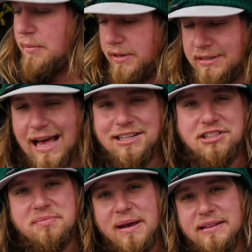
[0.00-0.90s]
but it's
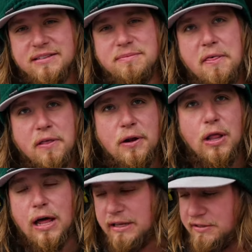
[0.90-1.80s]
actually to make this method a
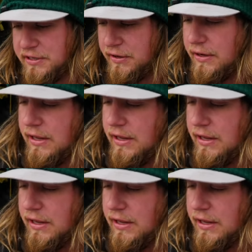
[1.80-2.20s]
lot easier.